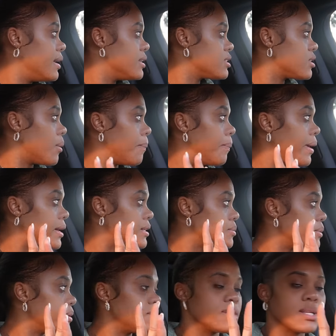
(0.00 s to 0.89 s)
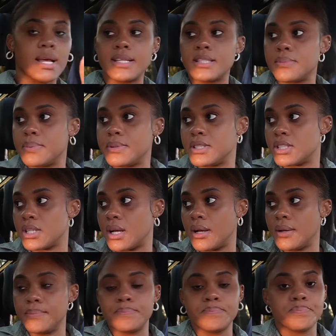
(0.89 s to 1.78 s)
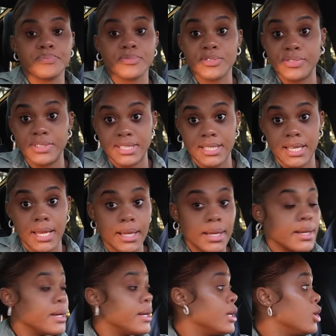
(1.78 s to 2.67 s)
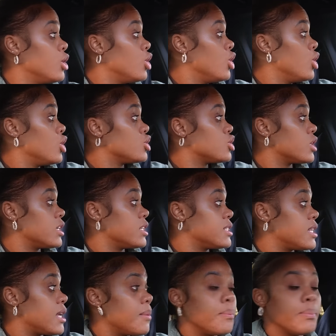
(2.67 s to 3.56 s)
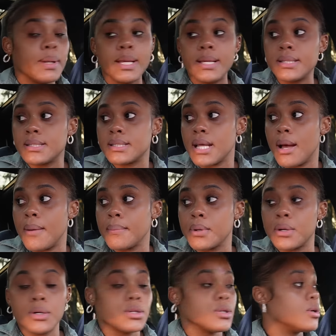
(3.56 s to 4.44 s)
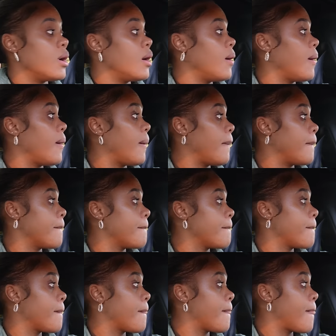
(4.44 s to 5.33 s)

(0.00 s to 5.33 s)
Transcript: Some passport size picture for take so the same place I'm gonna um